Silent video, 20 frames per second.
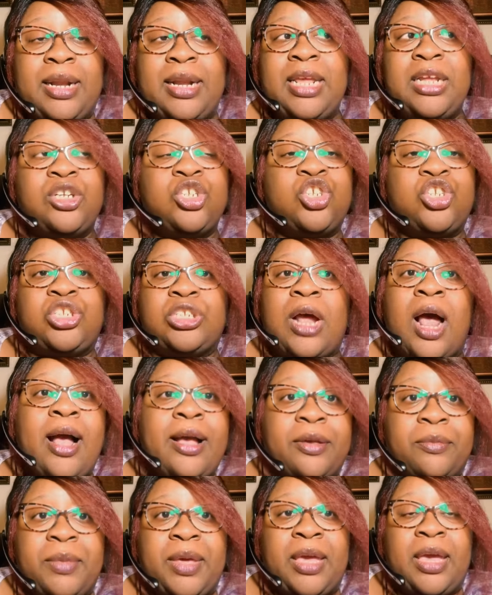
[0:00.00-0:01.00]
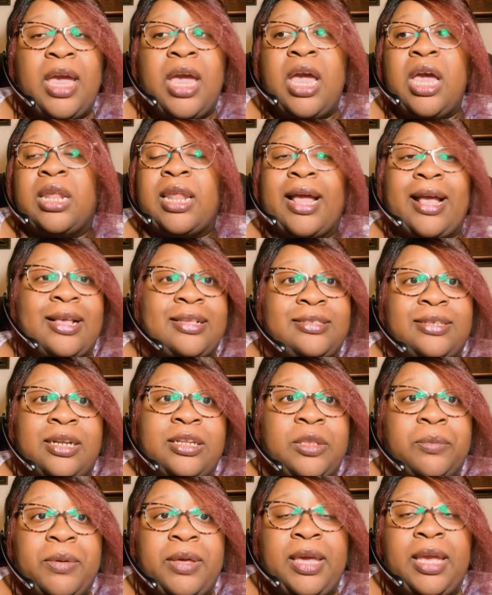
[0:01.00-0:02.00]
It didn't shock me, like I said
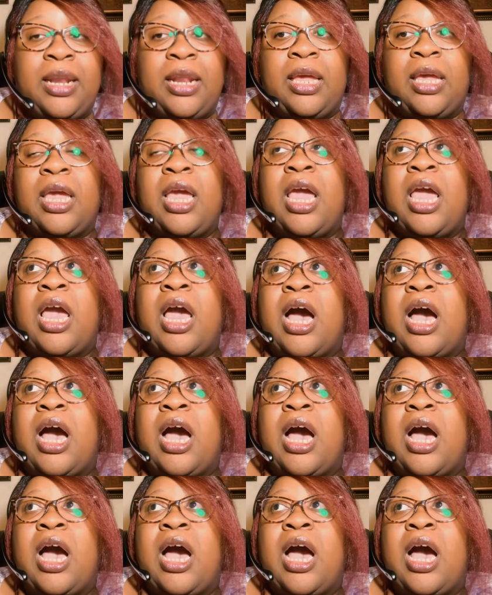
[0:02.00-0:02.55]
in the beginning.